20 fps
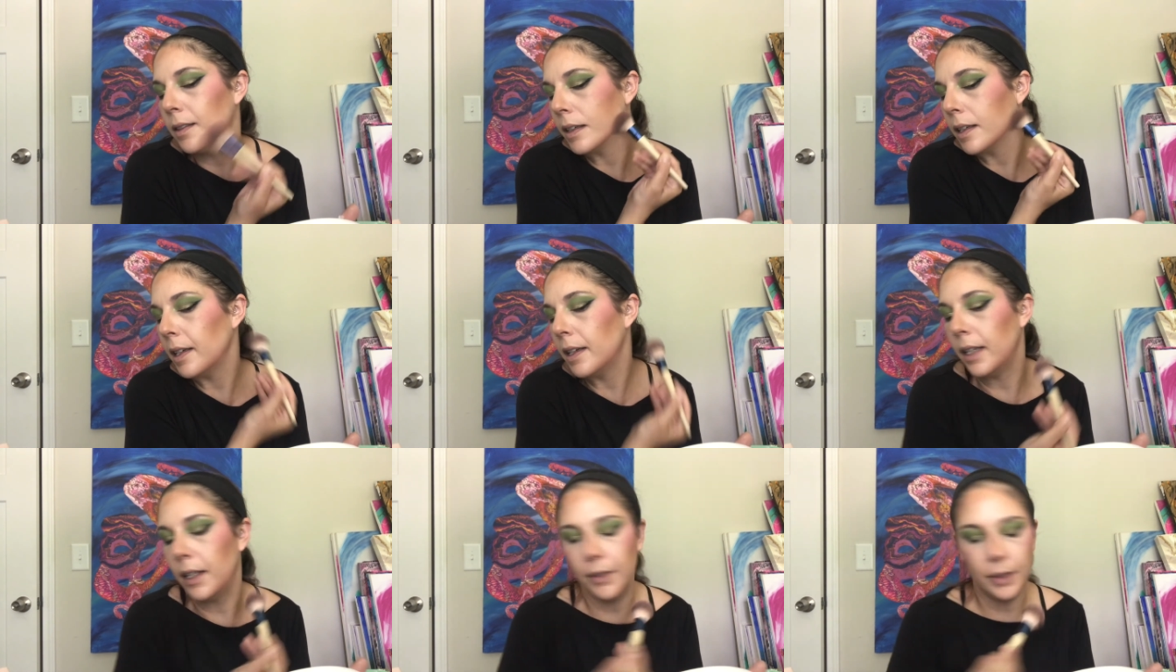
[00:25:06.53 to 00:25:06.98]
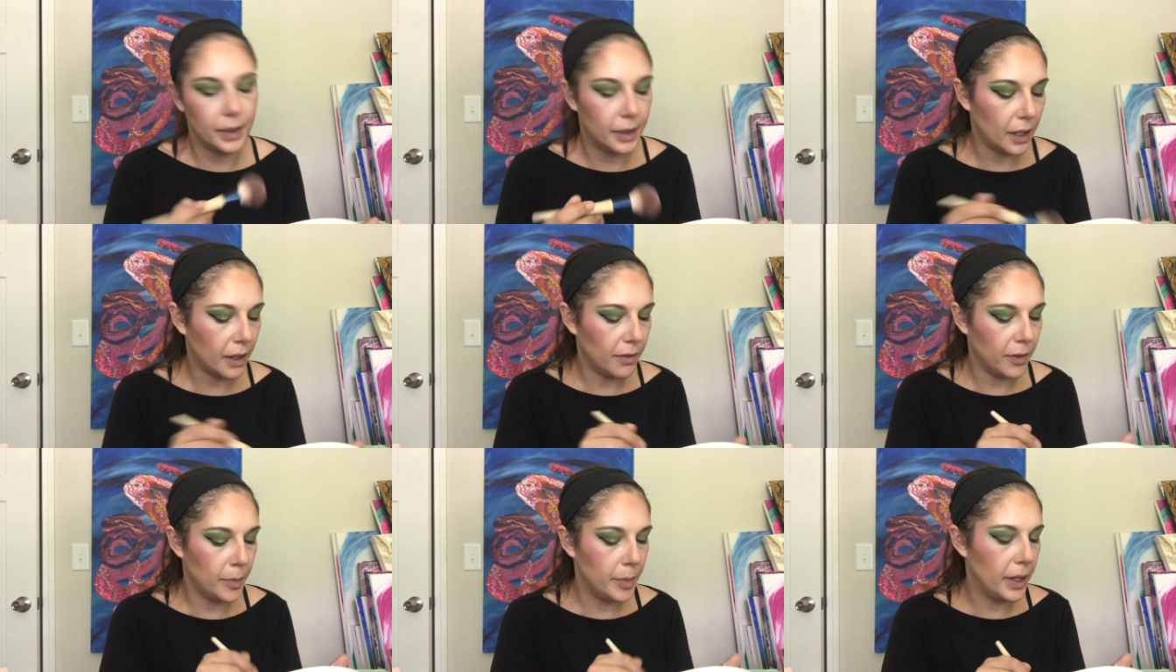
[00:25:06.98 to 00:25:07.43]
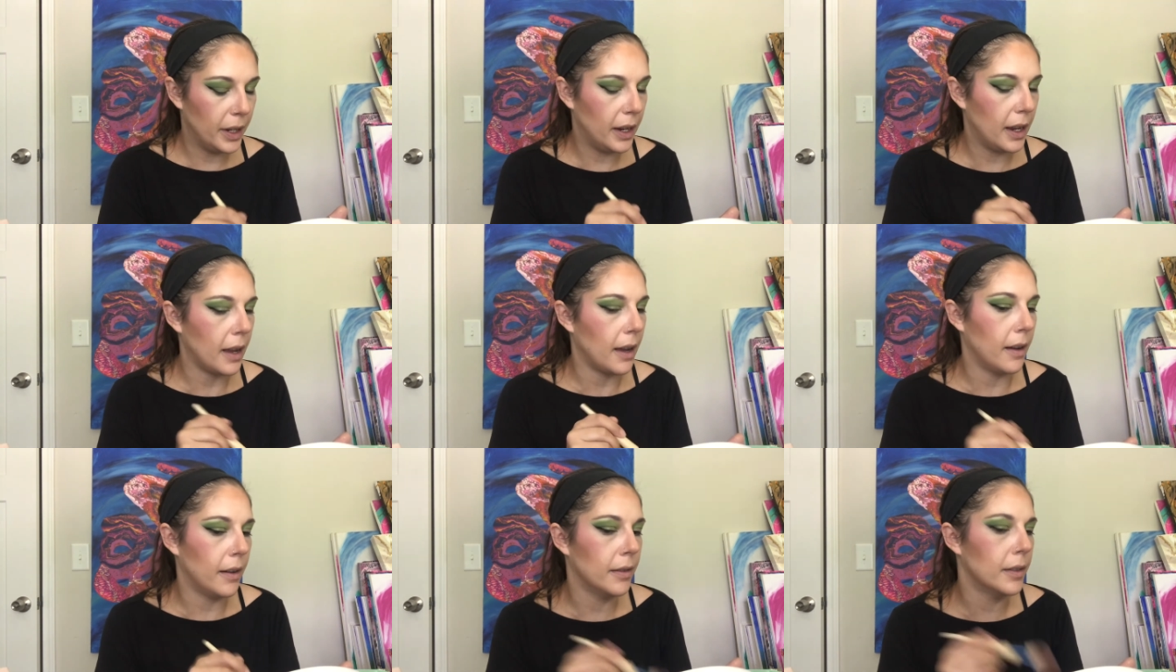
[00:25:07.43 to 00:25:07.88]
he evens everybody
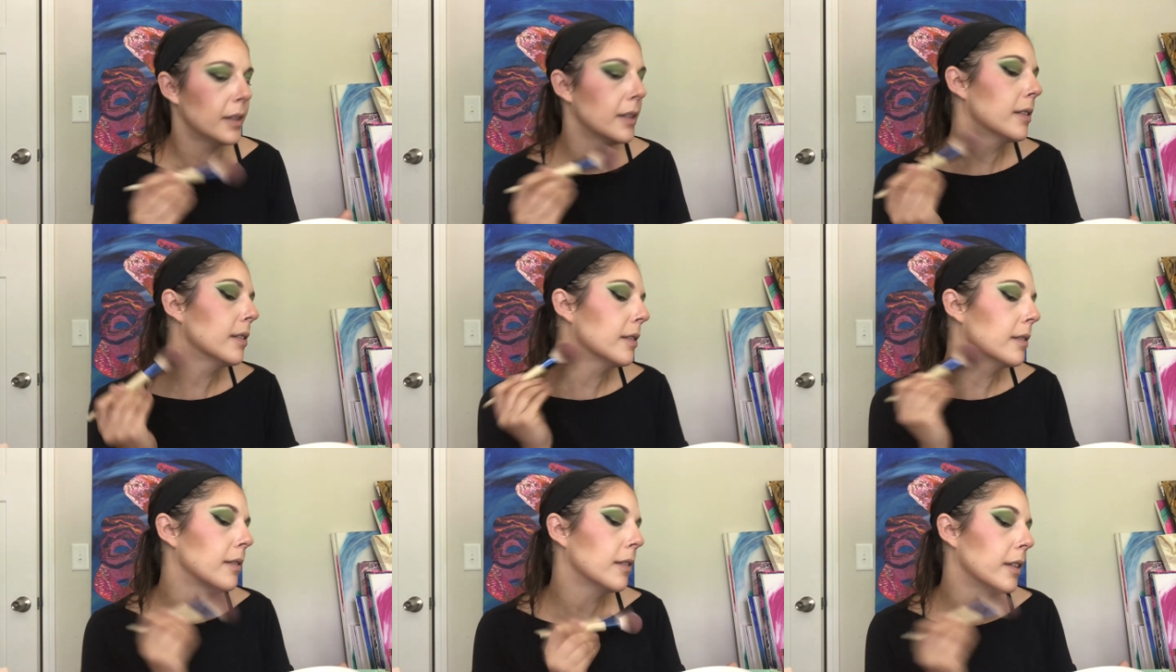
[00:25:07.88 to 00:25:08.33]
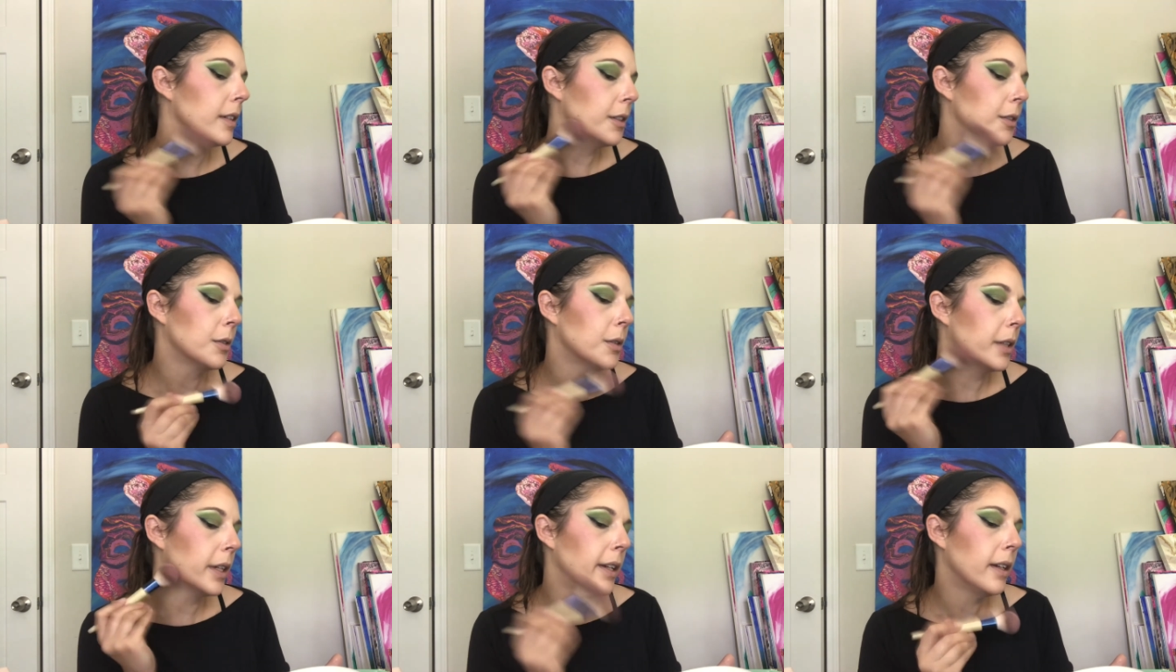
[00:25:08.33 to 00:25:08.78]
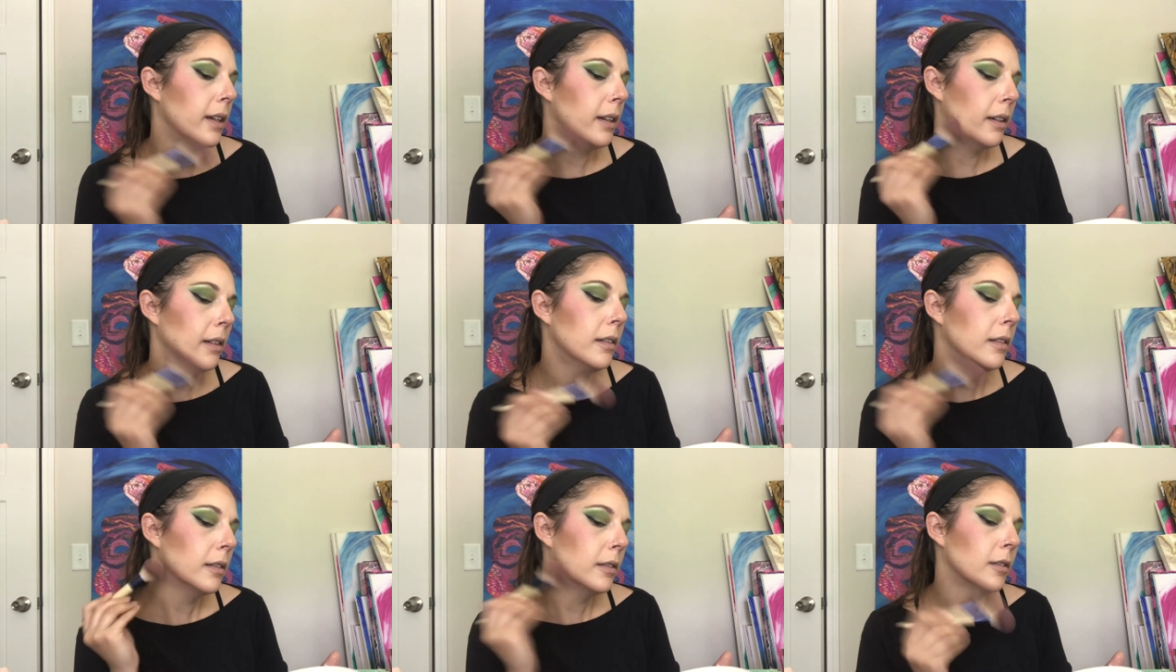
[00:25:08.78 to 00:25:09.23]
out. Right, Shorty?
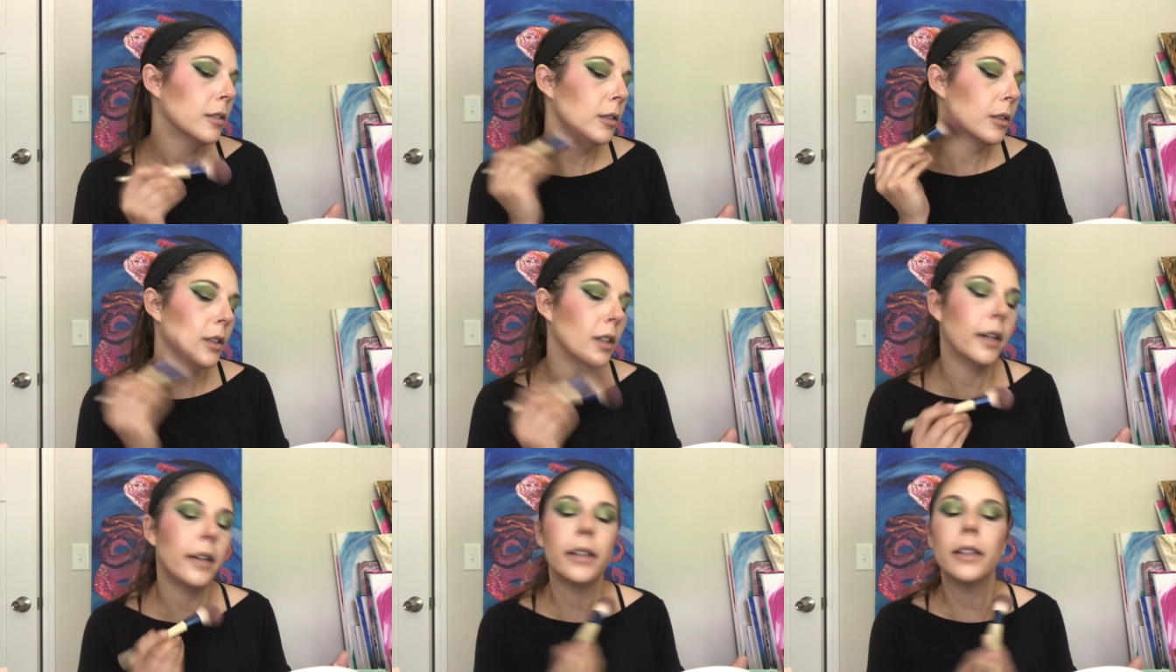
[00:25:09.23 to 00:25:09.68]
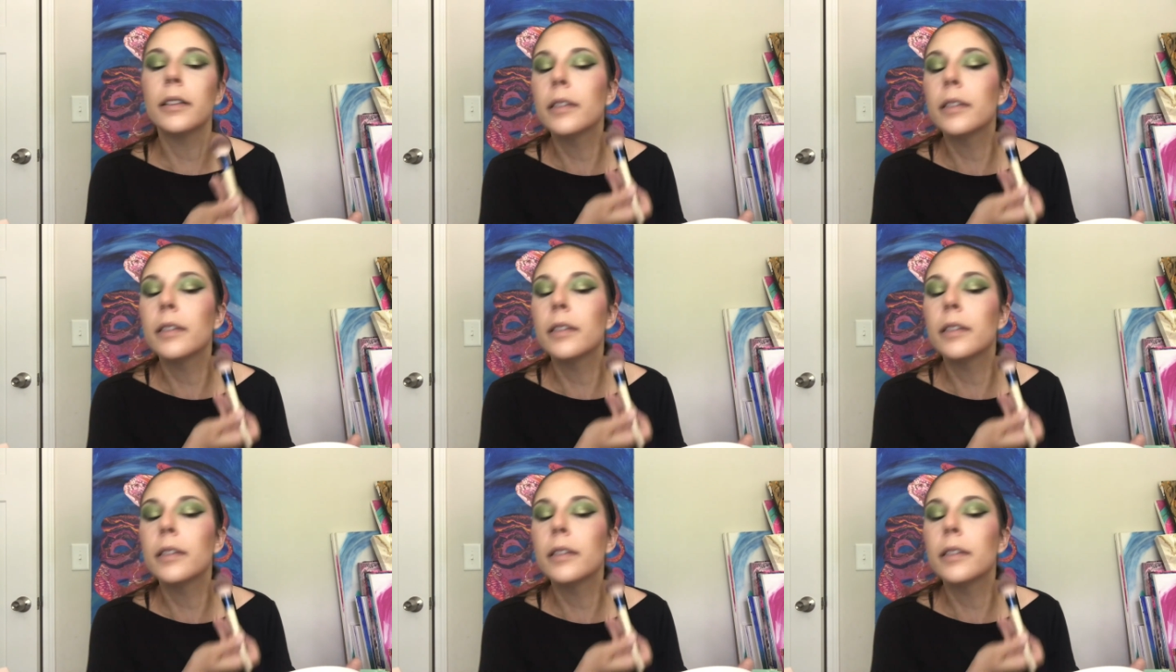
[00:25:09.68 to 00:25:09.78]
Right.